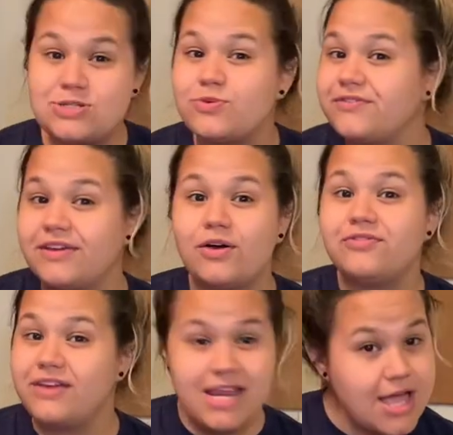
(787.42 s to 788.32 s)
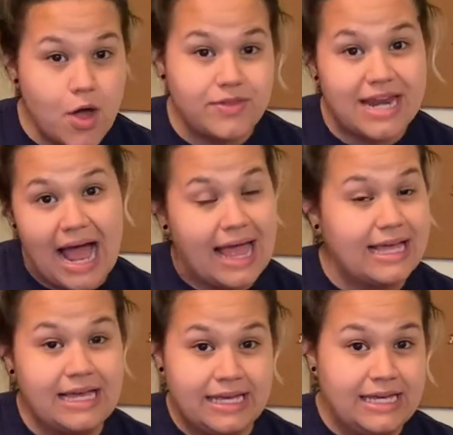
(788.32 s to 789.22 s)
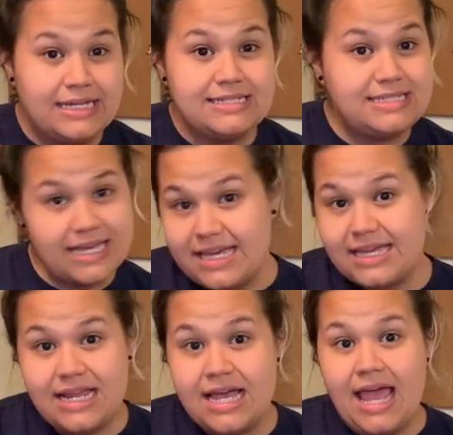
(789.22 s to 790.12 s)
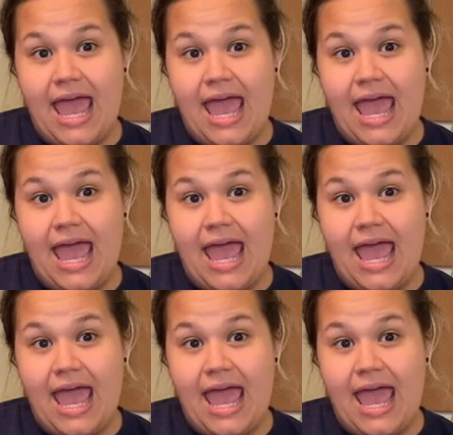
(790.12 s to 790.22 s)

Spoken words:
reveal video that I did,